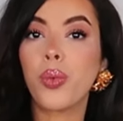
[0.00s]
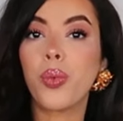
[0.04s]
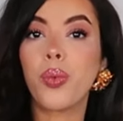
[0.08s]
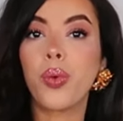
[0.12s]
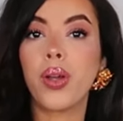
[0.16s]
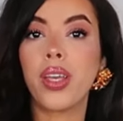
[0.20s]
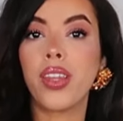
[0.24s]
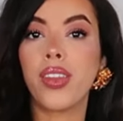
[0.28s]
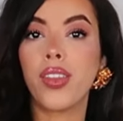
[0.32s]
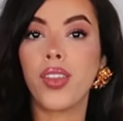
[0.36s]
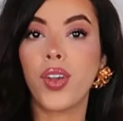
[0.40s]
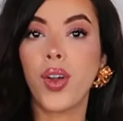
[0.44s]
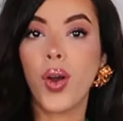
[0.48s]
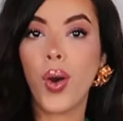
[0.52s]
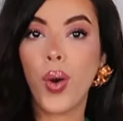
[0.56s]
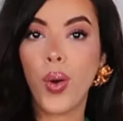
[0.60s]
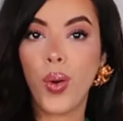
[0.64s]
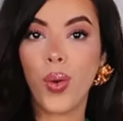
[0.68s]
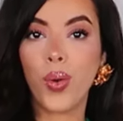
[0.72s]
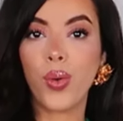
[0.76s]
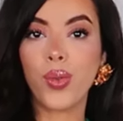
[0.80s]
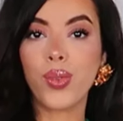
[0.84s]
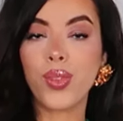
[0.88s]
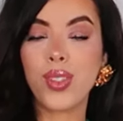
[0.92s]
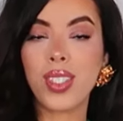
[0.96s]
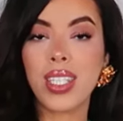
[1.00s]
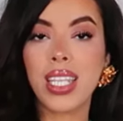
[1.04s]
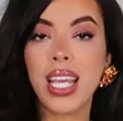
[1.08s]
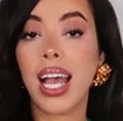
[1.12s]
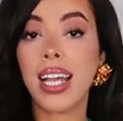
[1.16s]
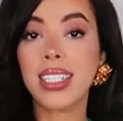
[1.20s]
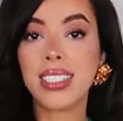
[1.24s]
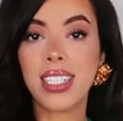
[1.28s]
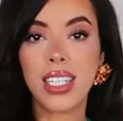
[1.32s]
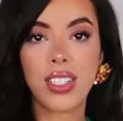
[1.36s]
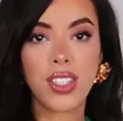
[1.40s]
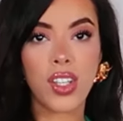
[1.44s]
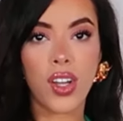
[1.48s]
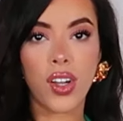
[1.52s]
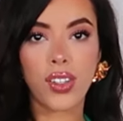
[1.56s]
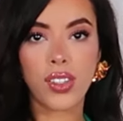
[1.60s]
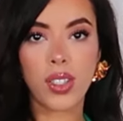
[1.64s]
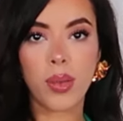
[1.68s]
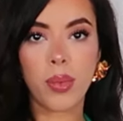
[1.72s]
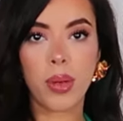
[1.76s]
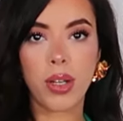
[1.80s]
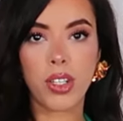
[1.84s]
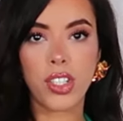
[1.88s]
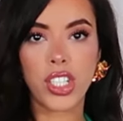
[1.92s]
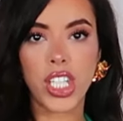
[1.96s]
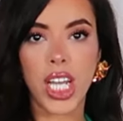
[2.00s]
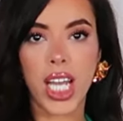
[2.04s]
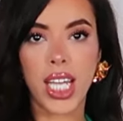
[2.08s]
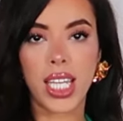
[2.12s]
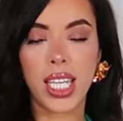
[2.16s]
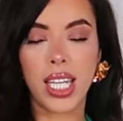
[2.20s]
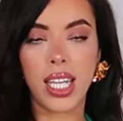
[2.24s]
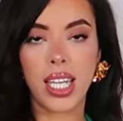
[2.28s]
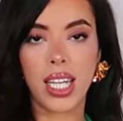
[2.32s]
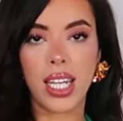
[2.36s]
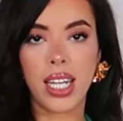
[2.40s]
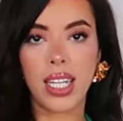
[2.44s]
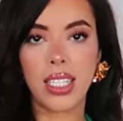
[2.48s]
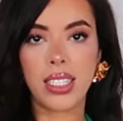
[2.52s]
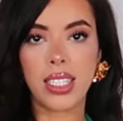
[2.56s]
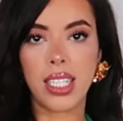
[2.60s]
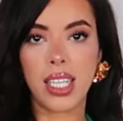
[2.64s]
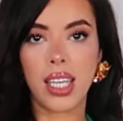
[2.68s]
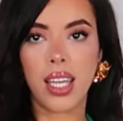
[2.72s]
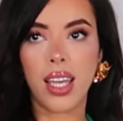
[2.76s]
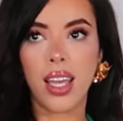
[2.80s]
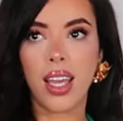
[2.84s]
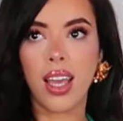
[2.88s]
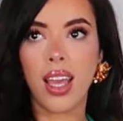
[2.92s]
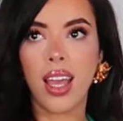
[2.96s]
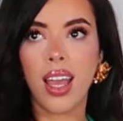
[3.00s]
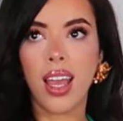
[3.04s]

with goals as i talked about jackie kennedy